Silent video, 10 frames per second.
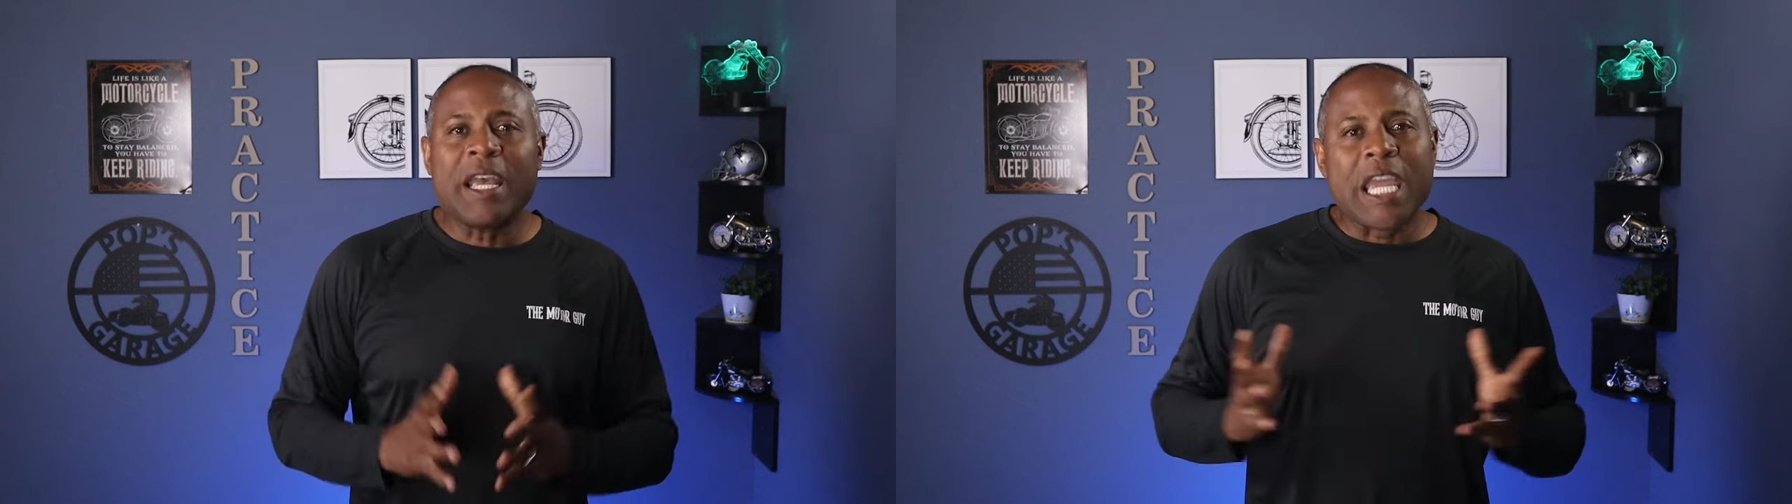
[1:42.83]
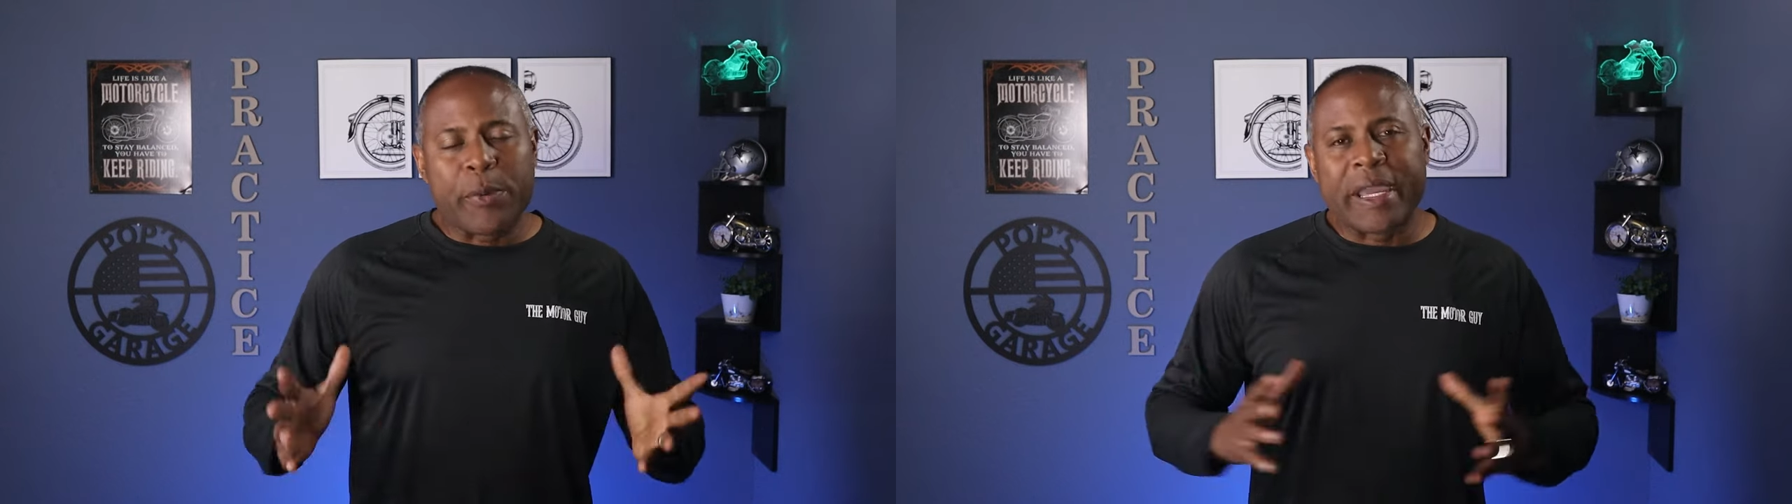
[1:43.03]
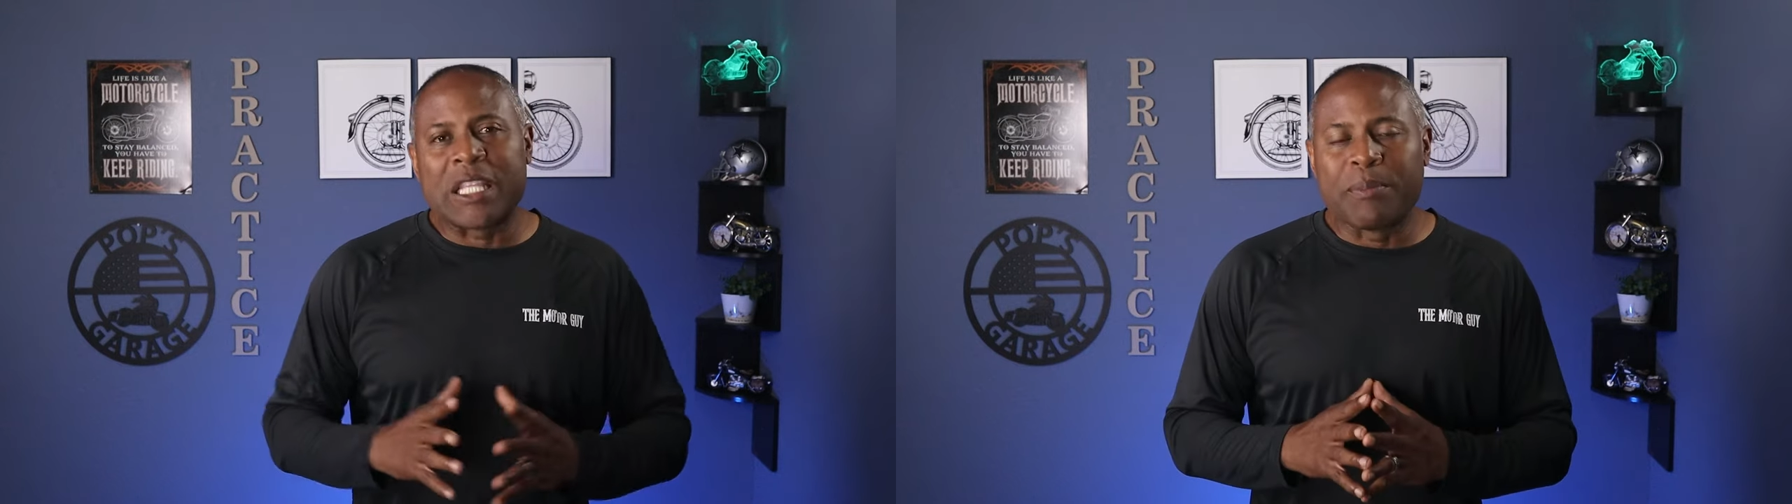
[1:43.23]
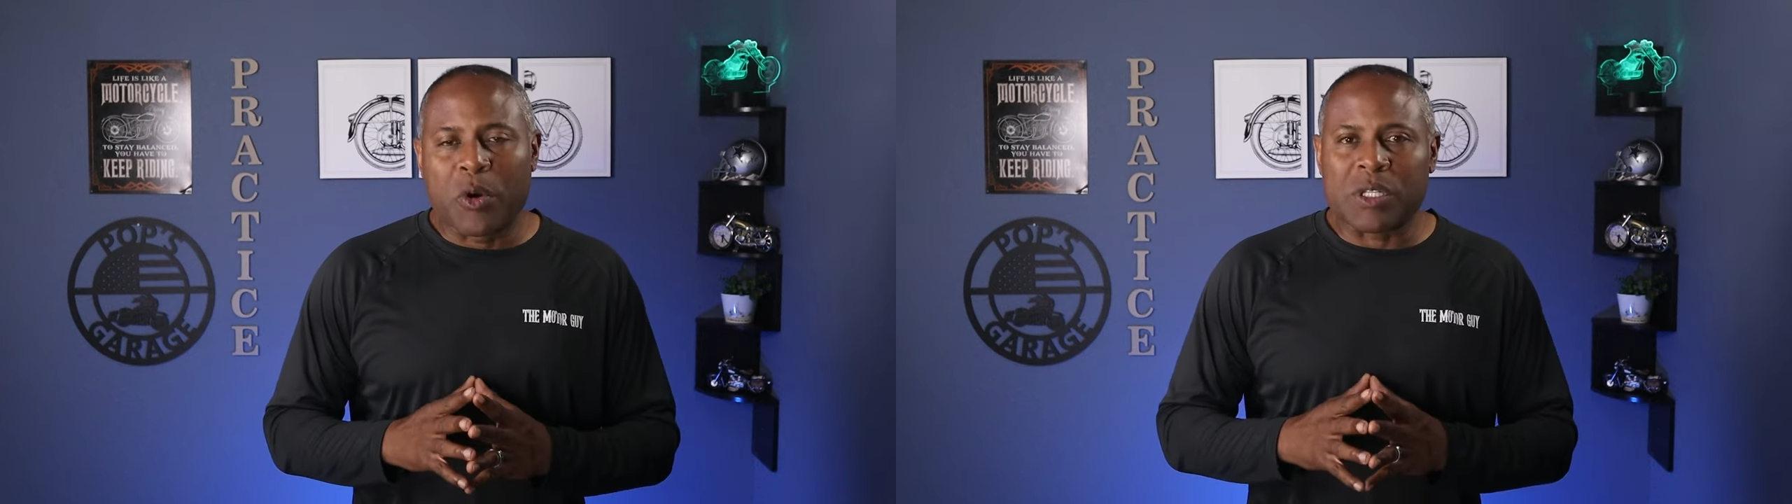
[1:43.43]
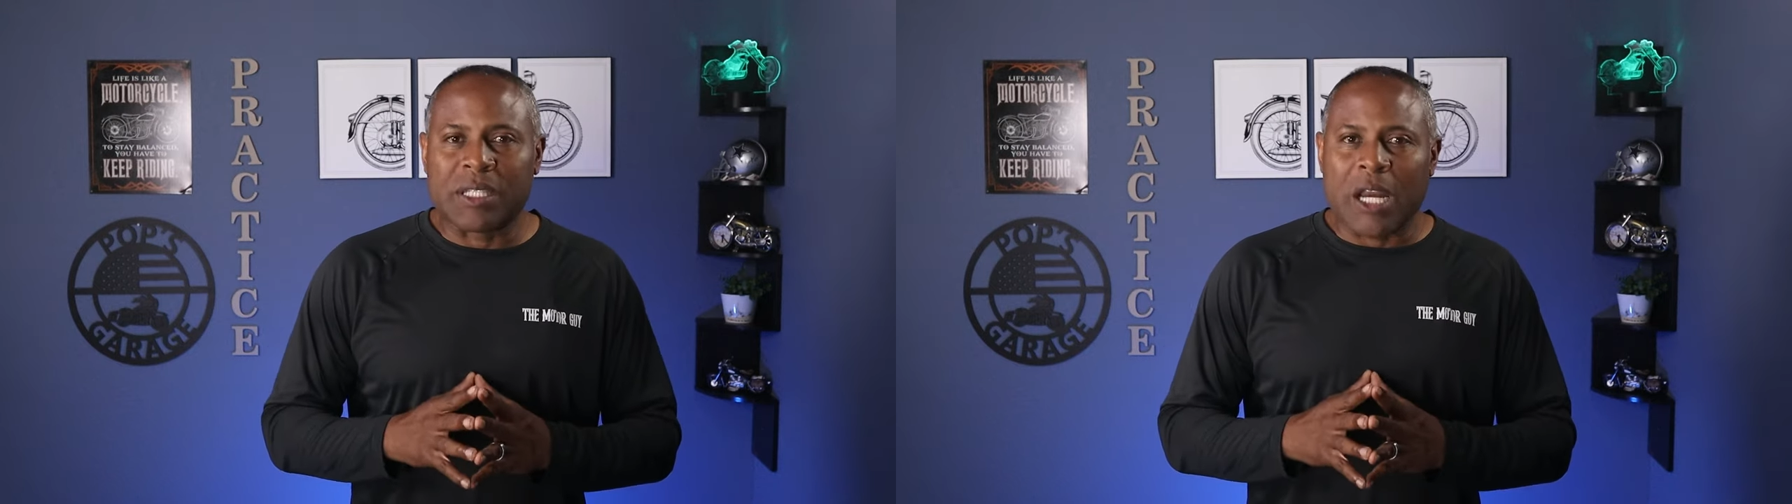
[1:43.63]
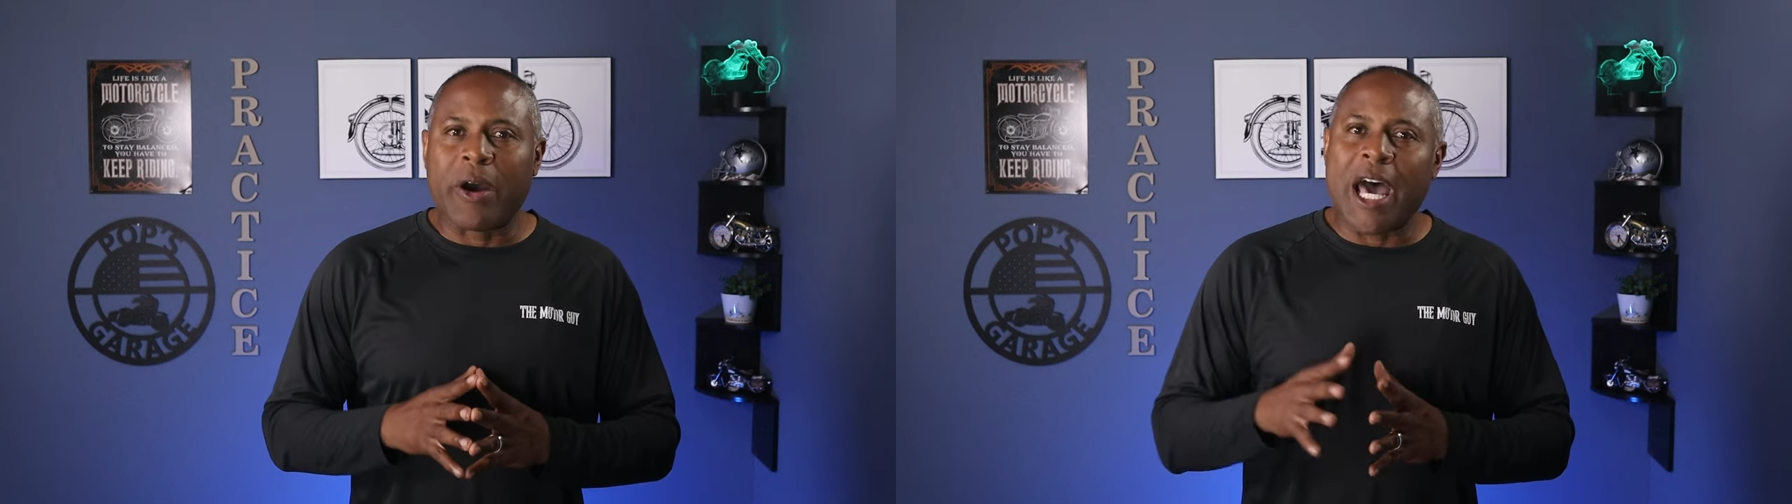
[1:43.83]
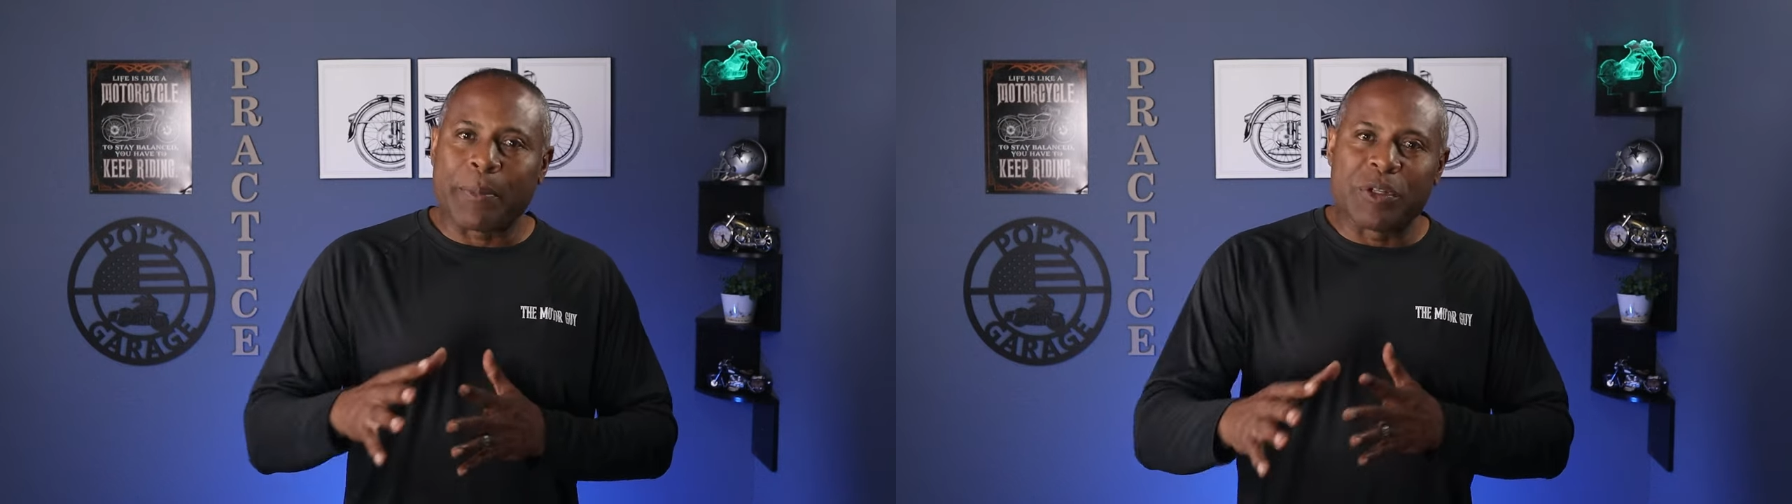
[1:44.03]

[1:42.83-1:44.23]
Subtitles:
it will get the motorcycle out of